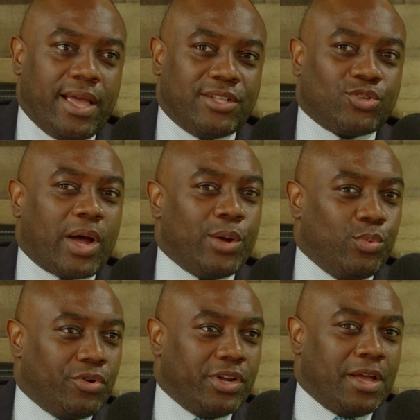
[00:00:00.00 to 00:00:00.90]
and so I
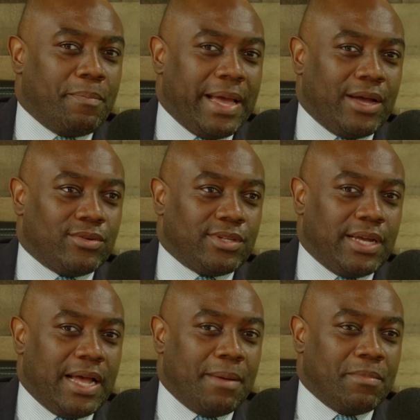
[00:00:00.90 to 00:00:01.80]
worry about
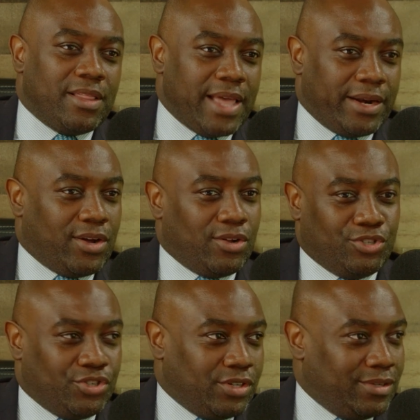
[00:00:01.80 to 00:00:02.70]
um, that
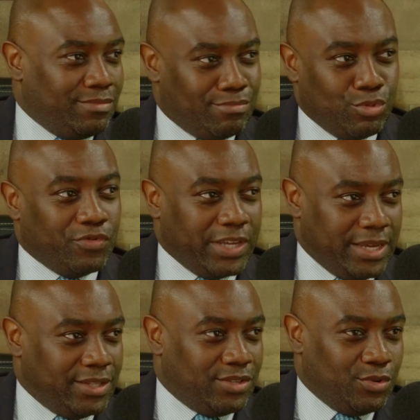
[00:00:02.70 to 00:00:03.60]
culture moving
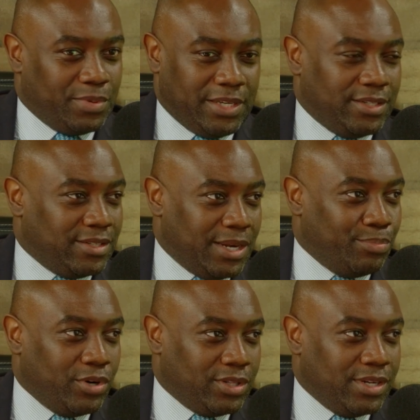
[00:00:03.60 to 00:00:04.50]
into places like
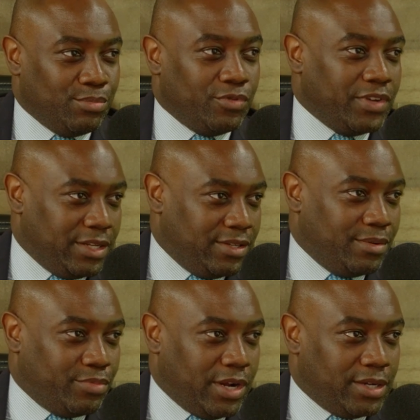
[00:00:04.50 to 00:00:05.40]
Brooklyn and moving into the
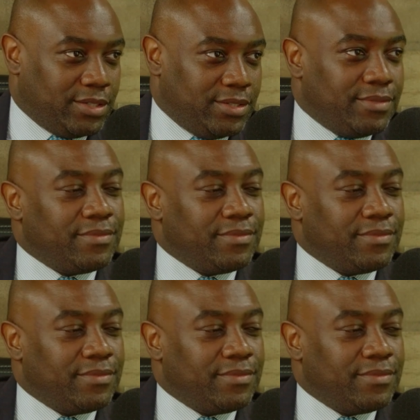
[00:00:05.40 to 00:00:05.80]
Bronx.